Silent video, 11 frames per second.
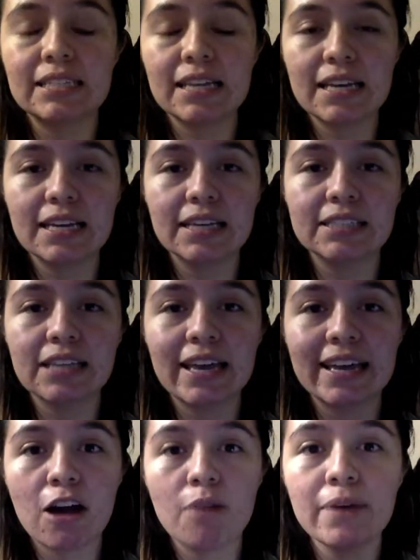is a
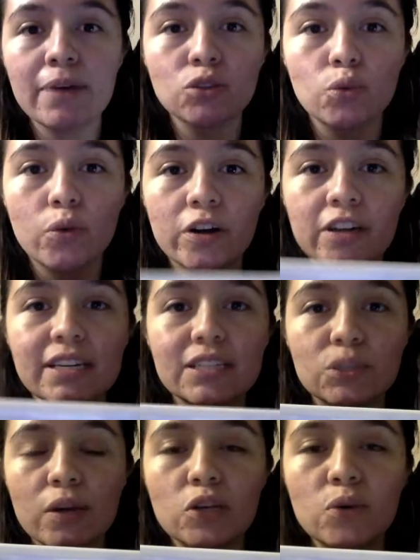compound word is
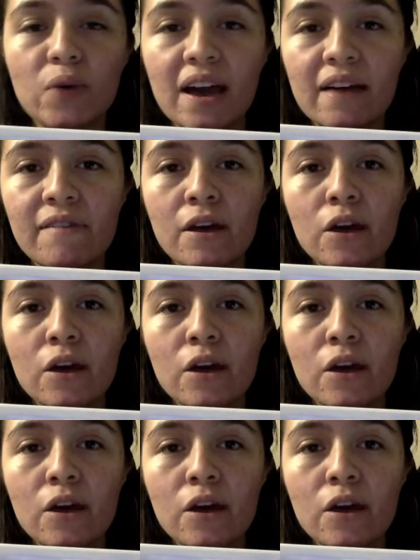when you have